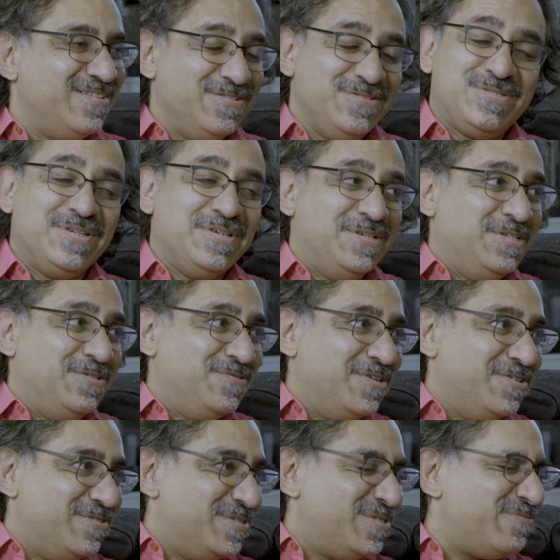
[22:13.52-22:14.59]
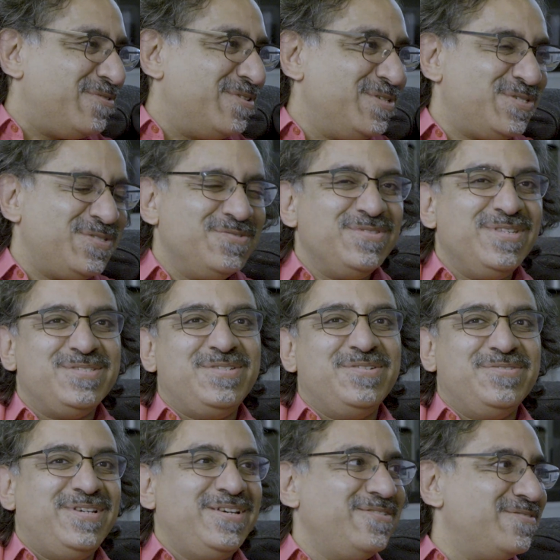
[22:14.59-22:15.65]
you certainly were inspirational, there's
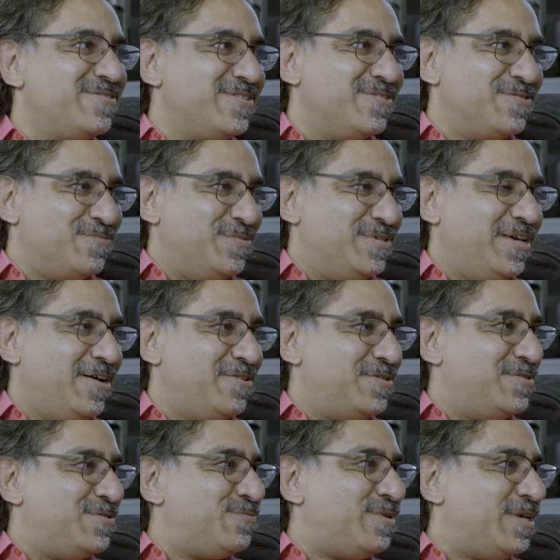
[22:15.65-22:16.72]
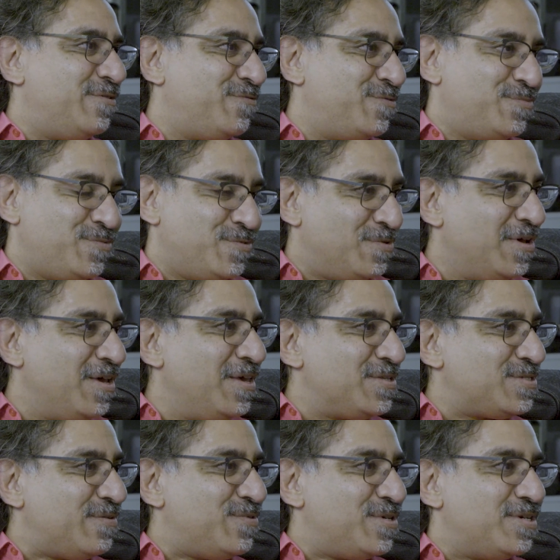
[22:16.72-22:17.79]
no doubt. You got me out into playing football,
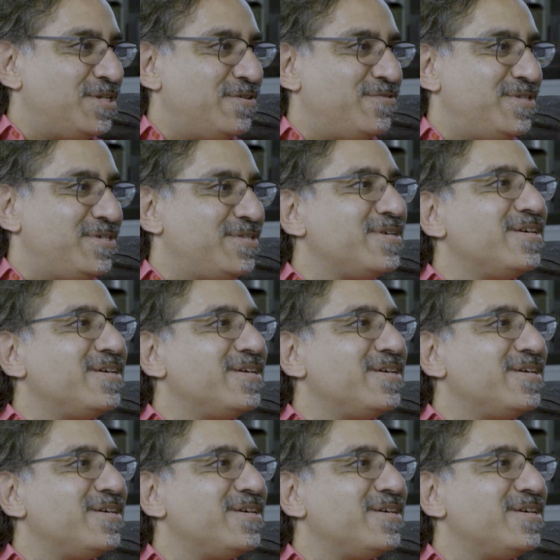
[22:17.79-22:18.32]
something I never did.